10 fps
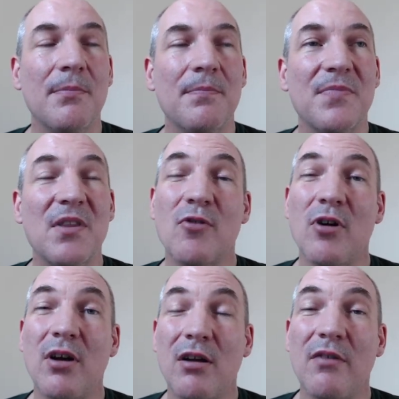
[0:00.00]
you've got a
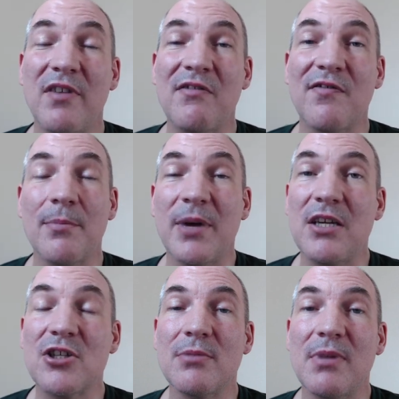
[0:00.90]
lot of
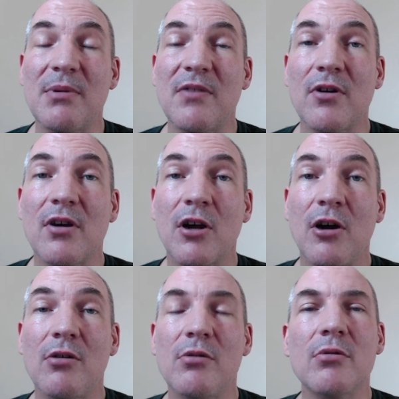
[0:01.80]
inflammation, maybe you've got a
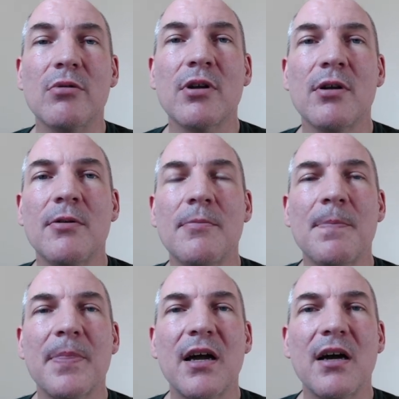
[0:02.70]
cold,
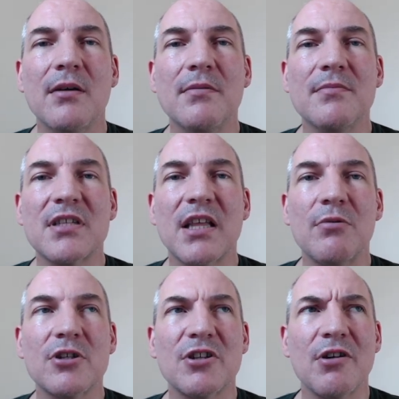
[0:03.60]
so that will
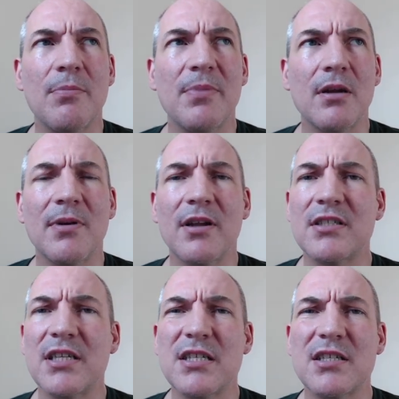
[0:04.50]
show up in a blood
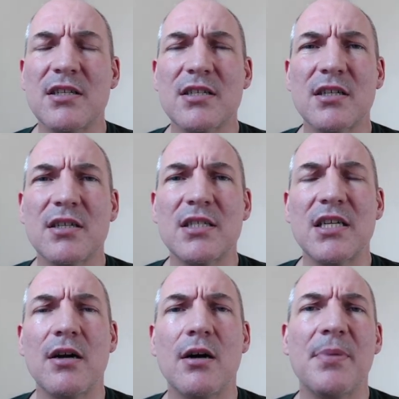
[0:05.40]
test as a
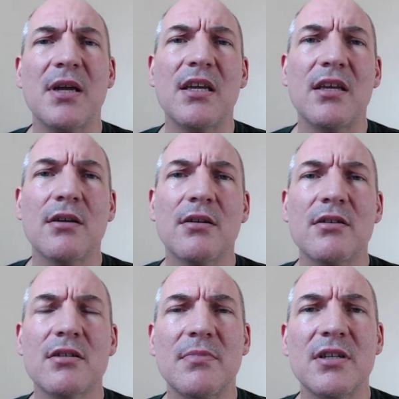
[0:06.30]
CRP,
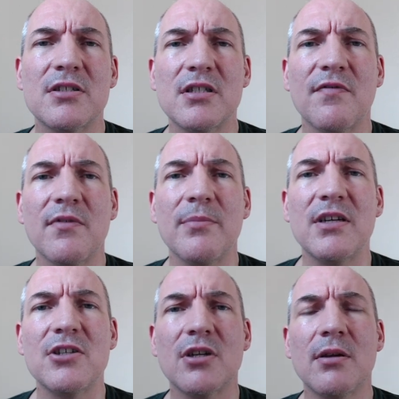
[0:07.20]
which measures
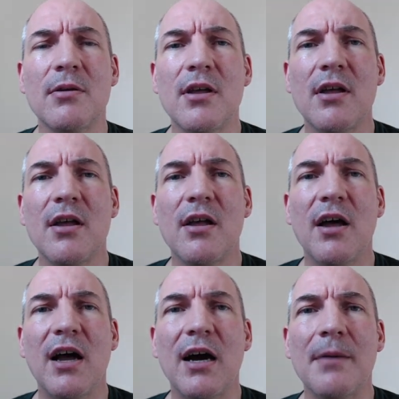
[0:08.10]
inflammation.
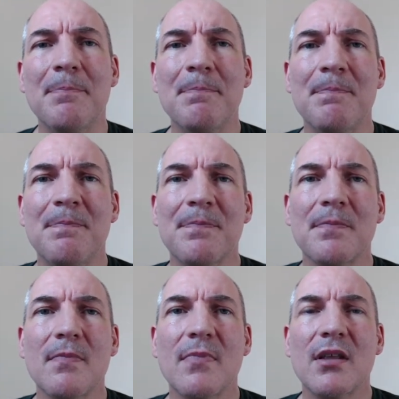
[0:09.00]

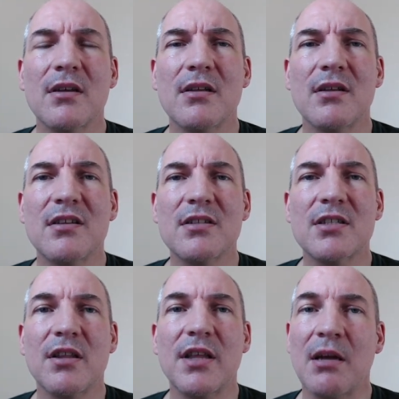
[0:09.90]
So
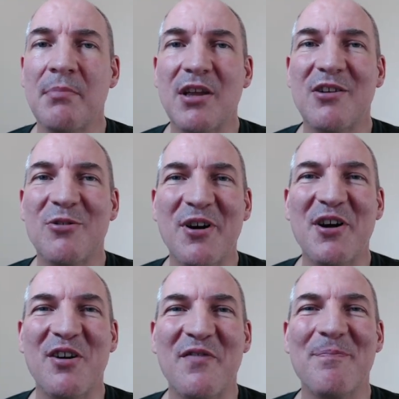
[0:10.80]
there can be quite a
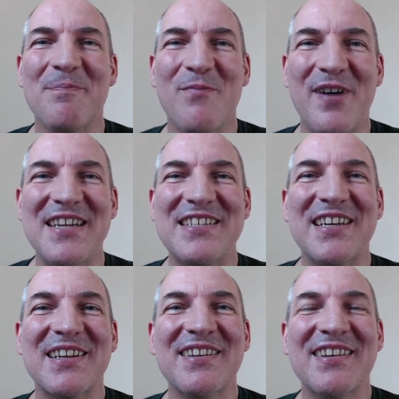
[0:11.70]
lot of
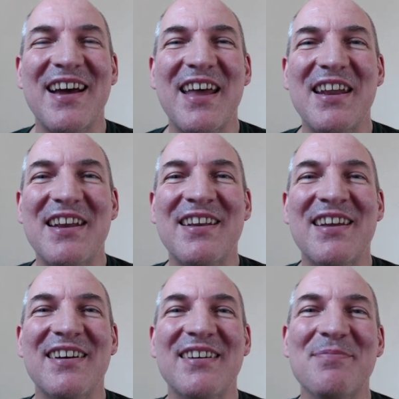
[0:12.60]
waiting, and
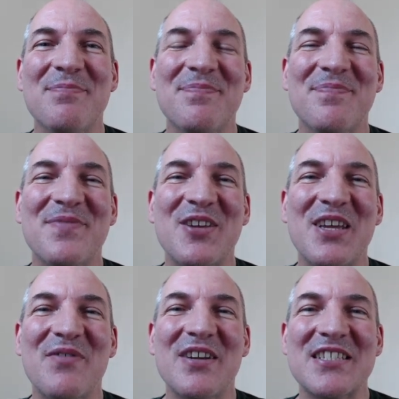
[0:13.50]
then you're
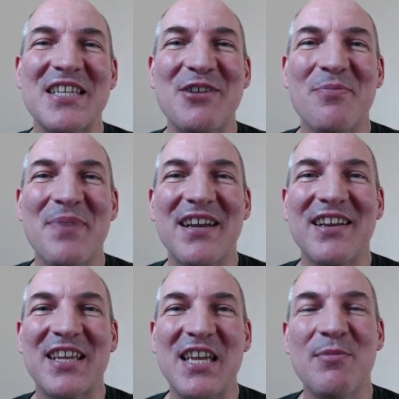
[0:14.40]
given a seat or bed in the
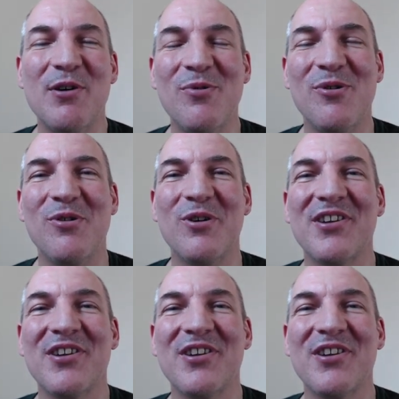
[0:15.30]
chemo ward,